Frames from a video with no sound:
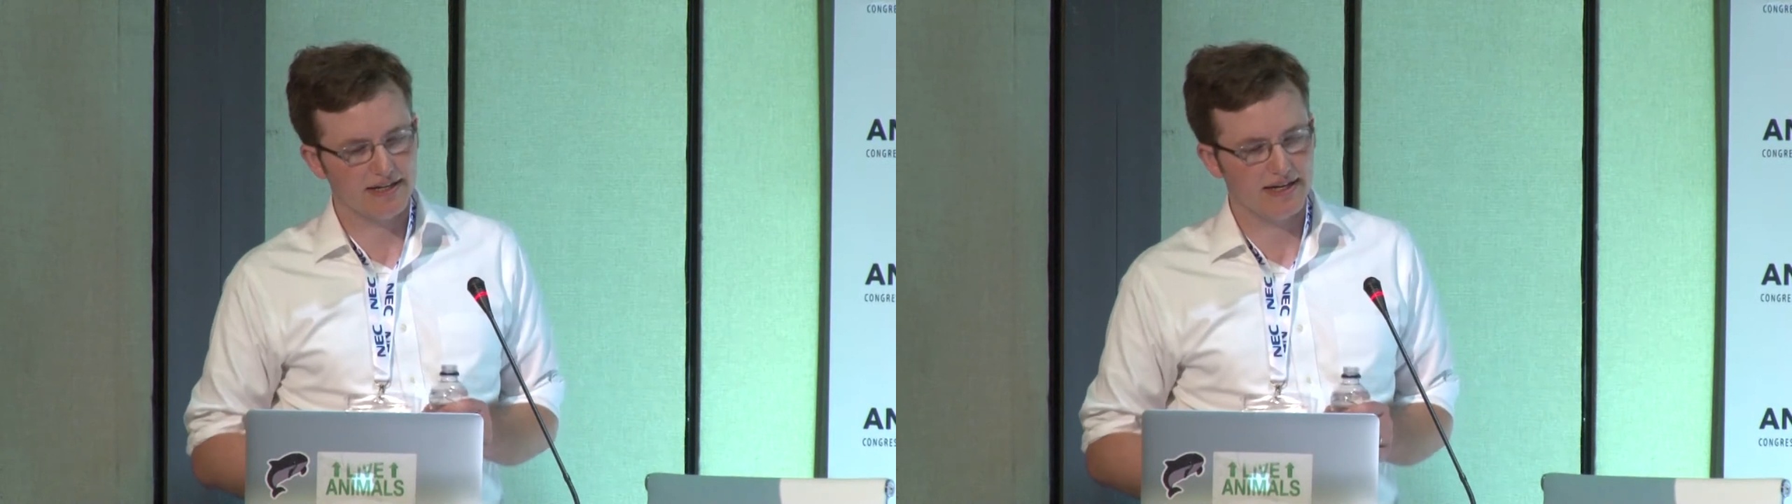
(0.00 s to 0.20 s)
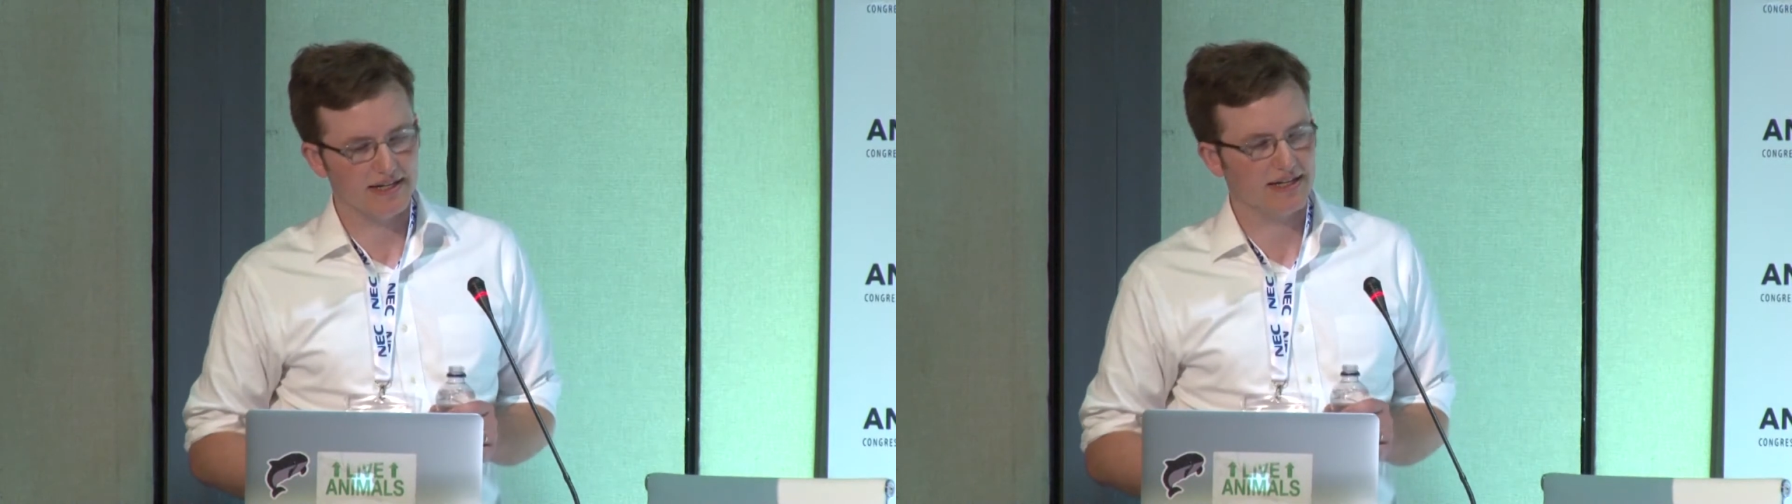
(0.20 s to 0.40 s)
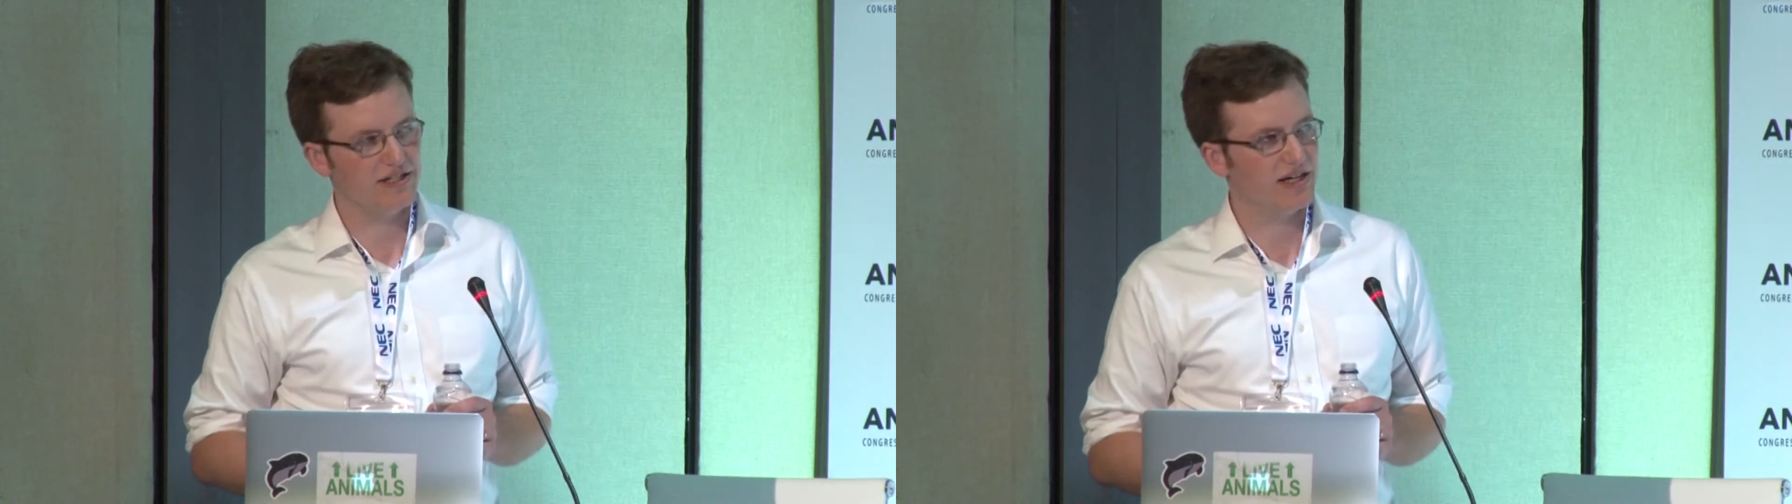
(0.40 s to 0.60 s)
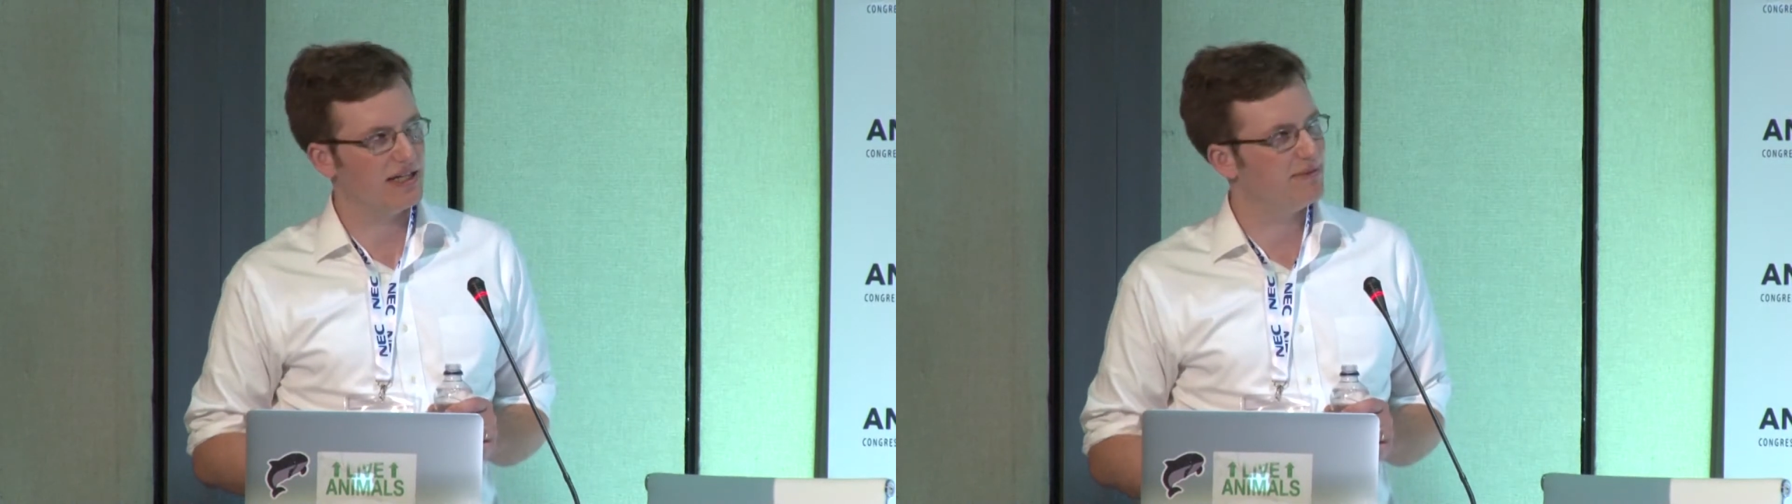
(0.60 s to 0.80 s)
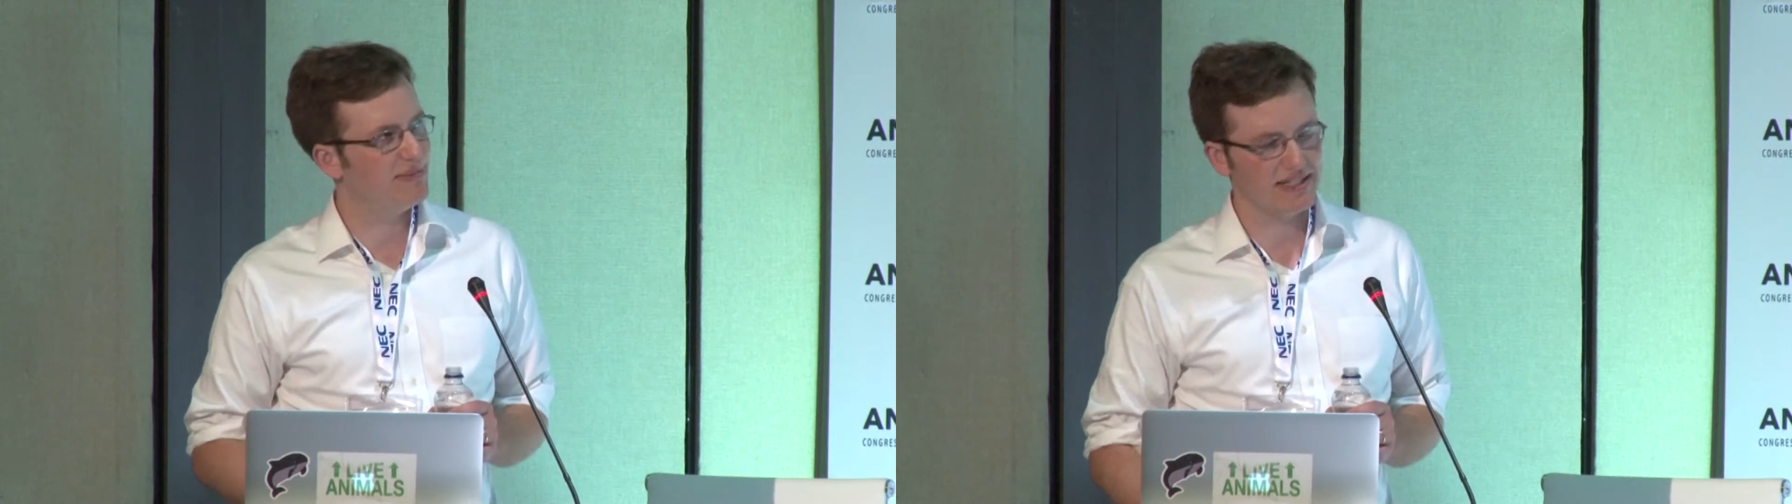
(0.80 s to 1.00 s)
and
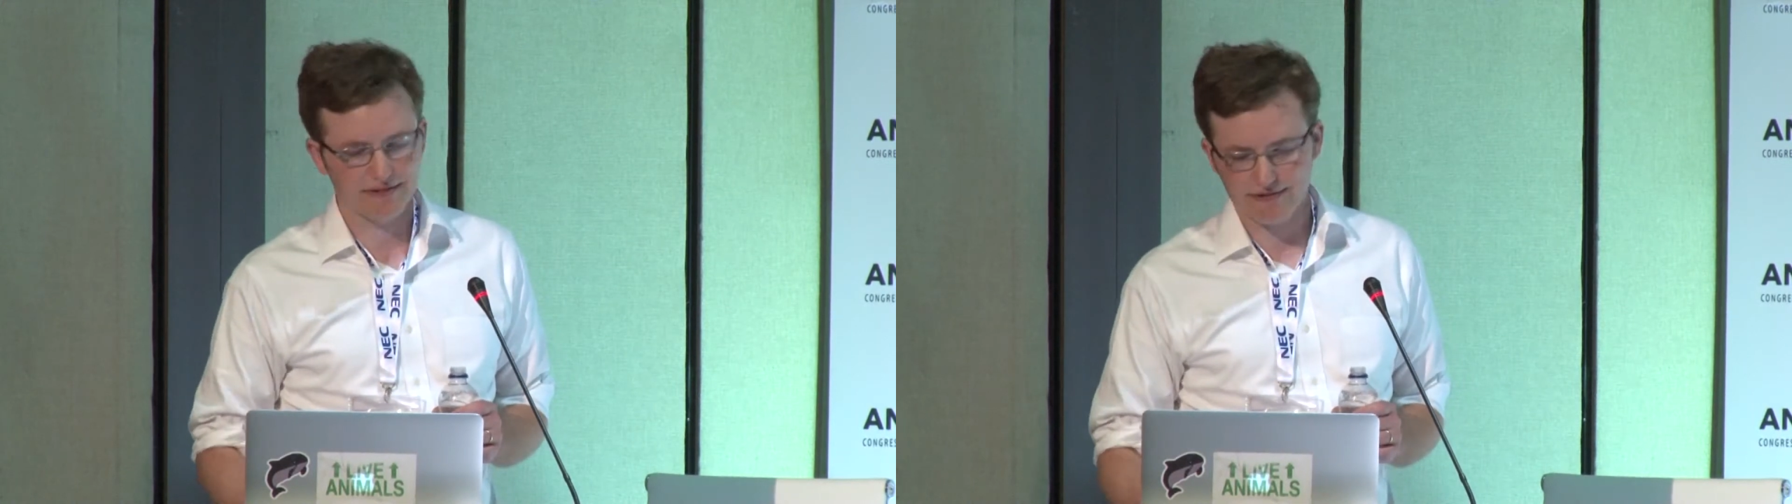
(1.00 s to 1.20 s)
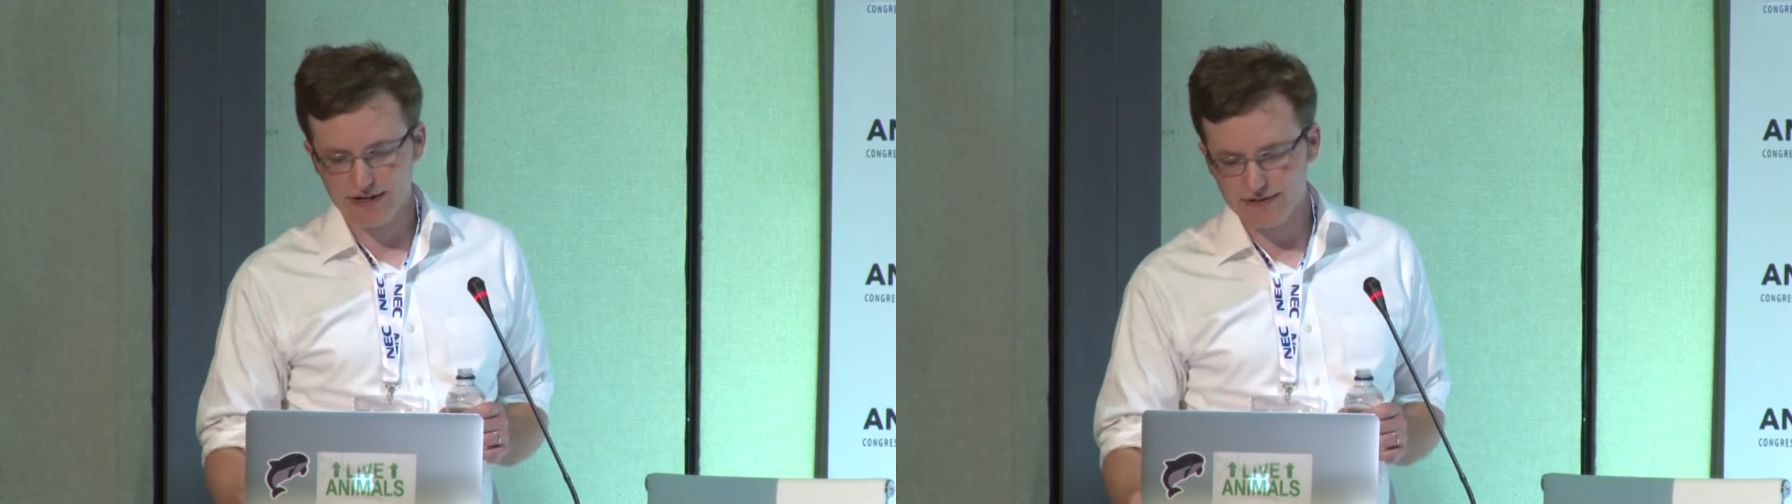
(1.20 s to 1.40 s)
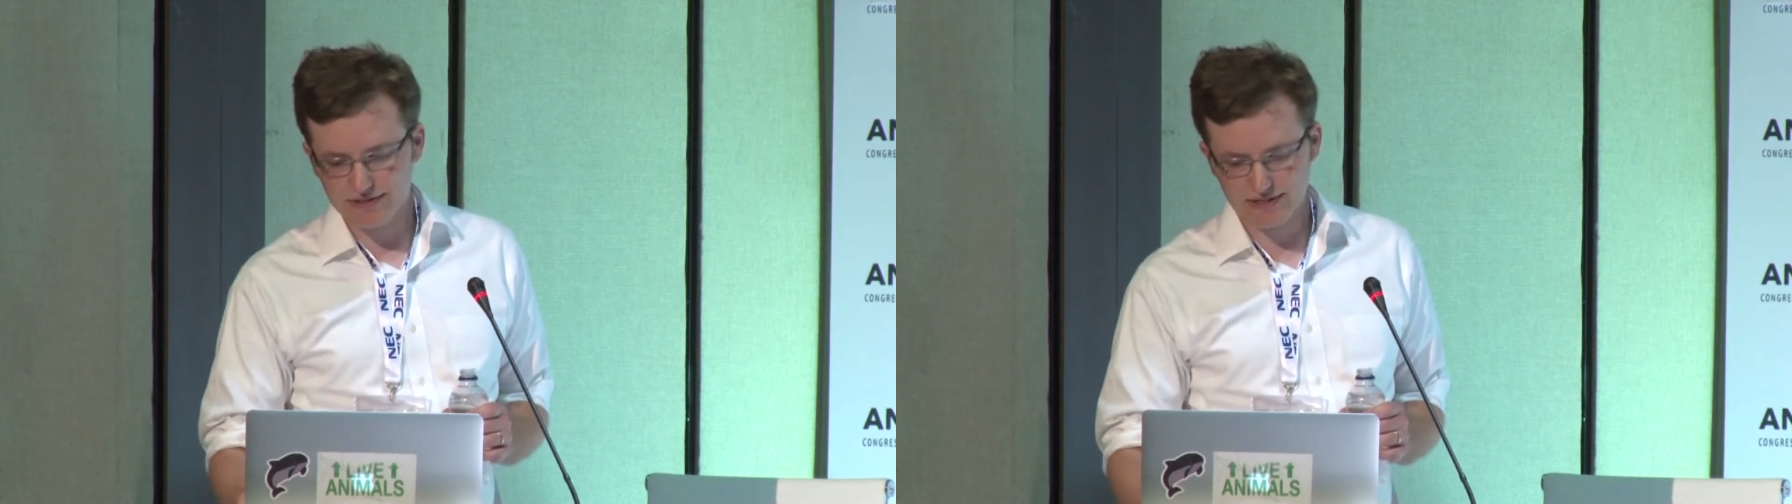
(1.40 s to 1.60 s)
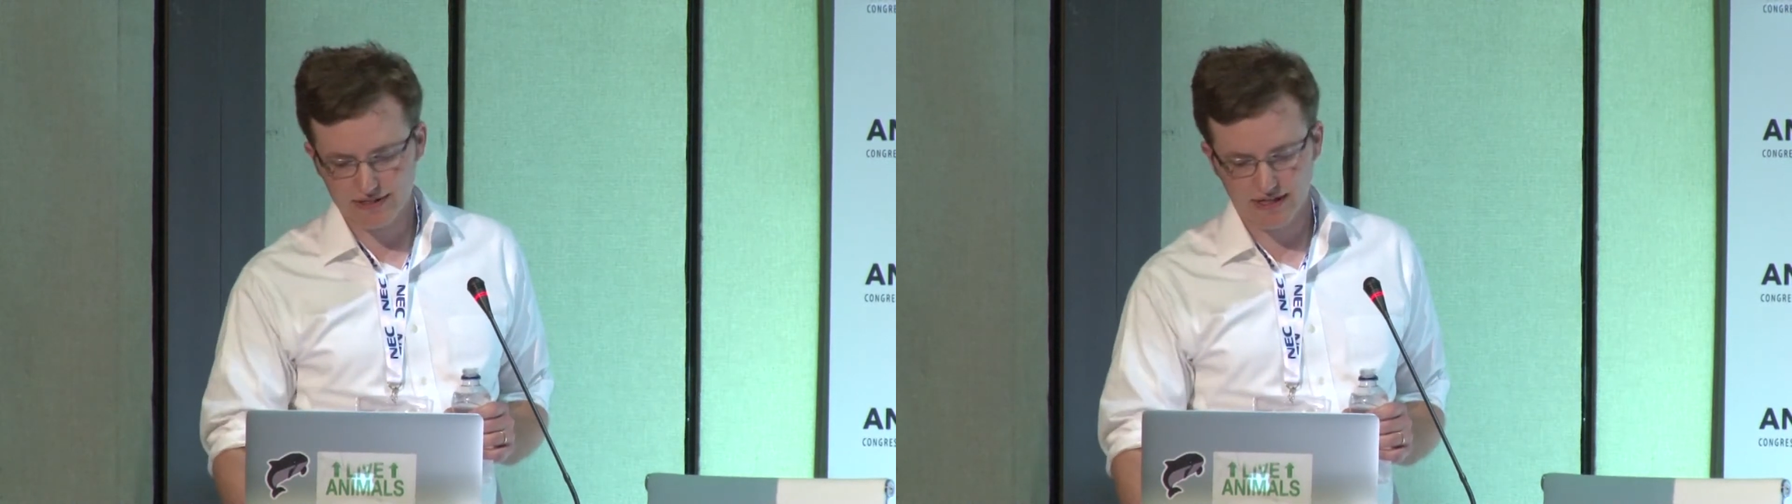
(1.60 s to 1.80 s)
congest busy roads.